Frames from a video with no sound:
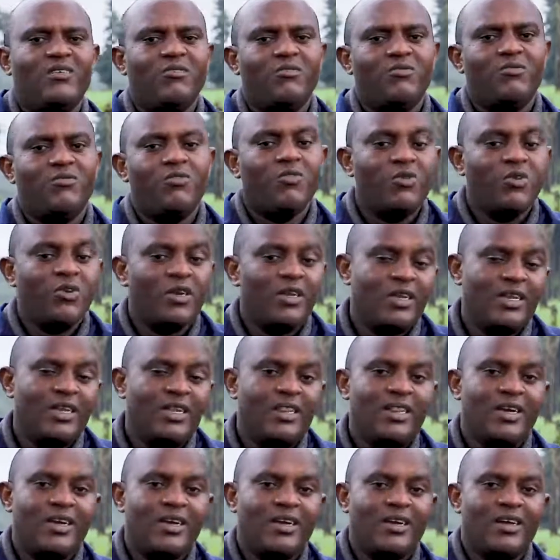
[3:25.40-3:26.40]
food
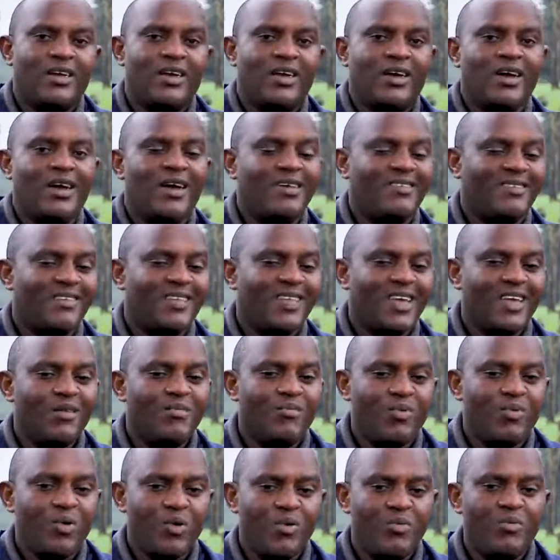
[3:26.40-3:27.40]
that has
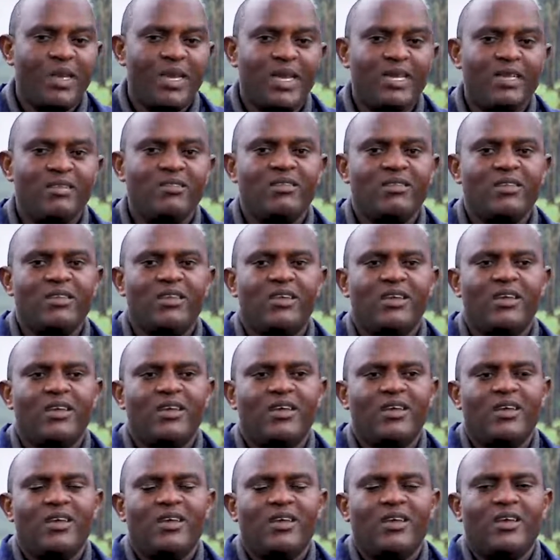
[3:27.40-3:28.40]
gained prominence,
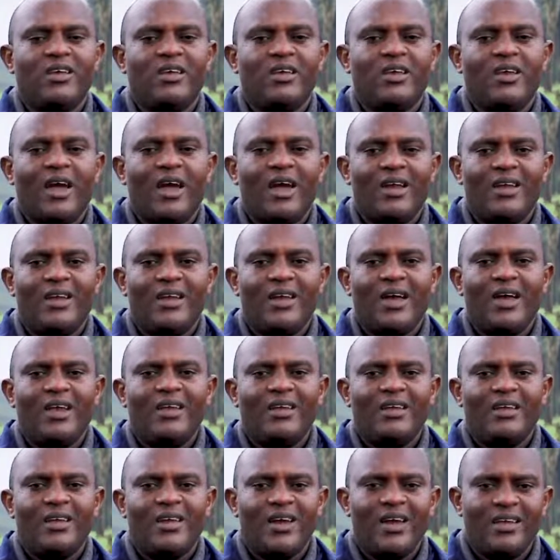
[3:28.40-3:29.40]
and
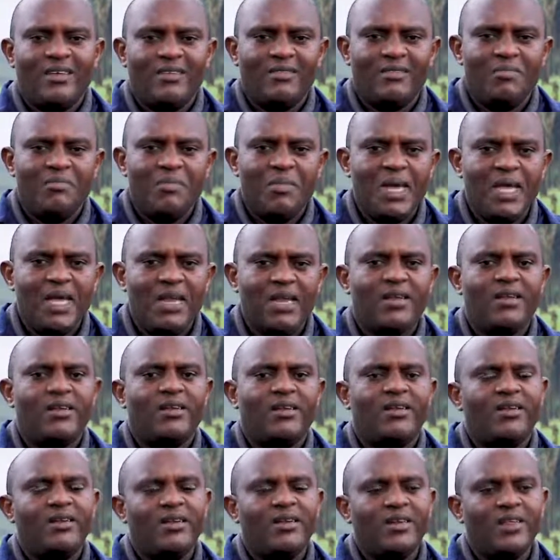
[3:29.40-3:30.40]
it has made
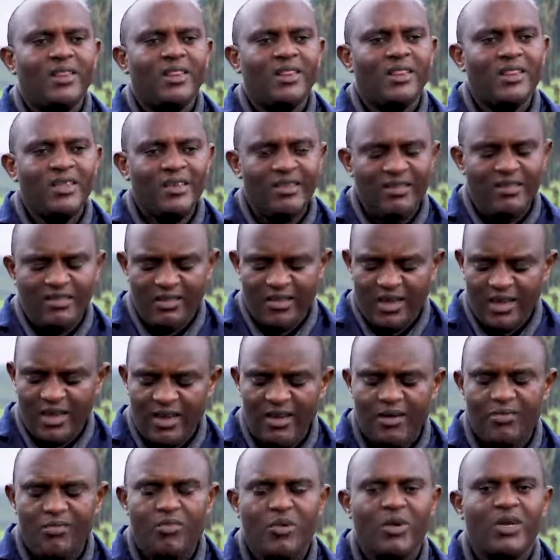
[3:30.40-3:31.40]
this
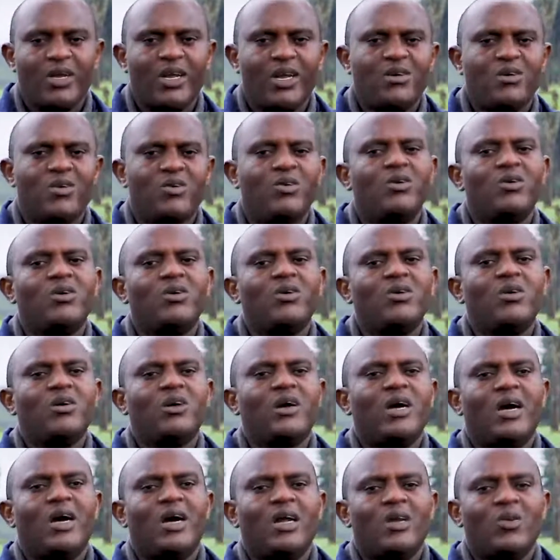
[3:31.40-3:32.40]
potato
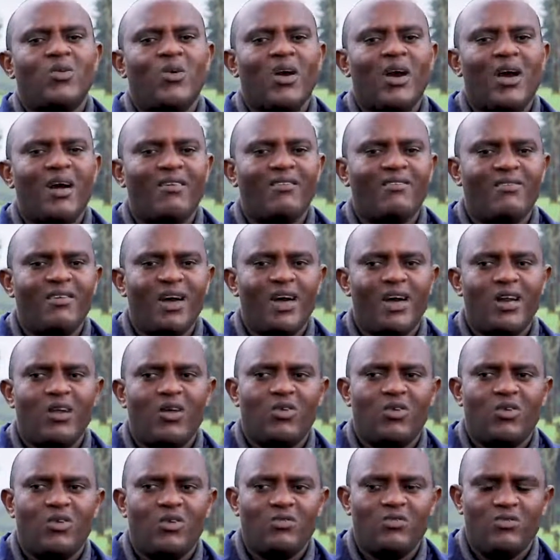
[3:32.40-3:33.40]
to have a
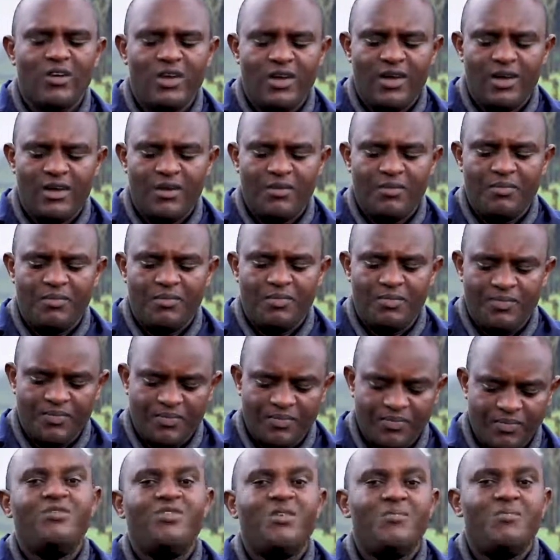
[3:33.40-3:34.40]
lot of
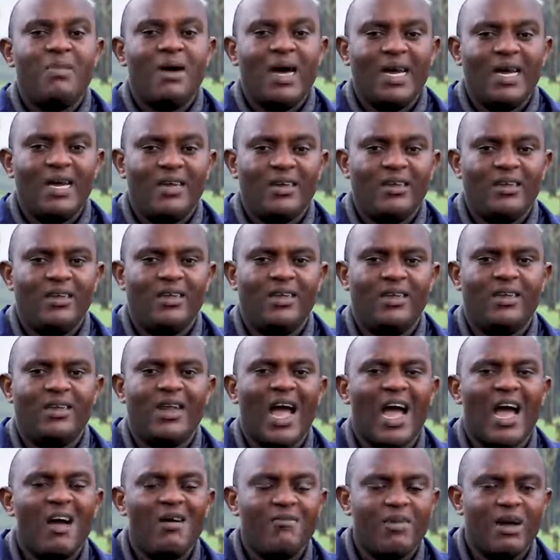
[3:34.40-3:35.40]
demand in
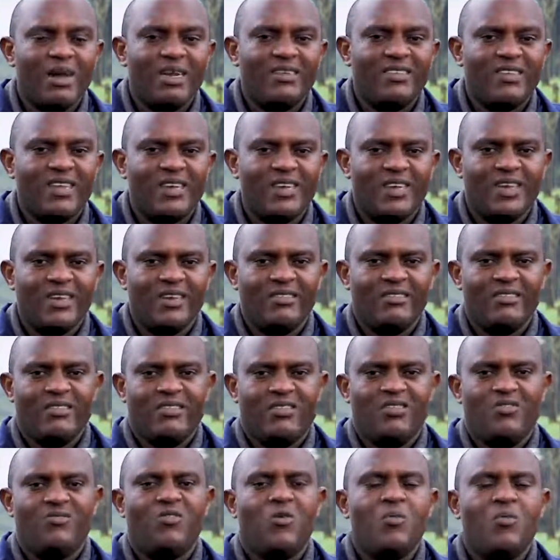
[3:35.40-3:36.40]
urban centers
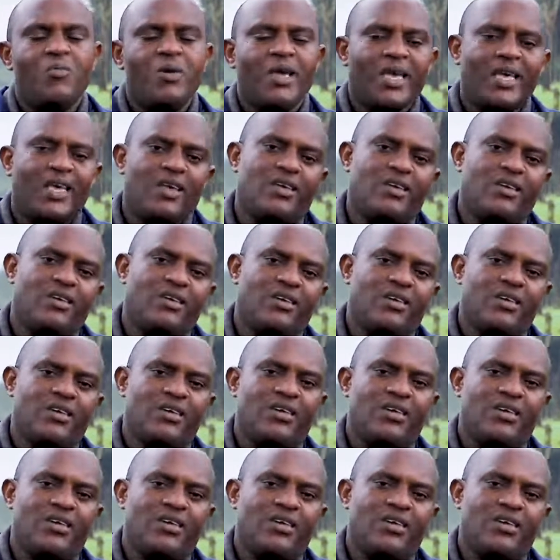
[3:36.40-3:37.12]
for making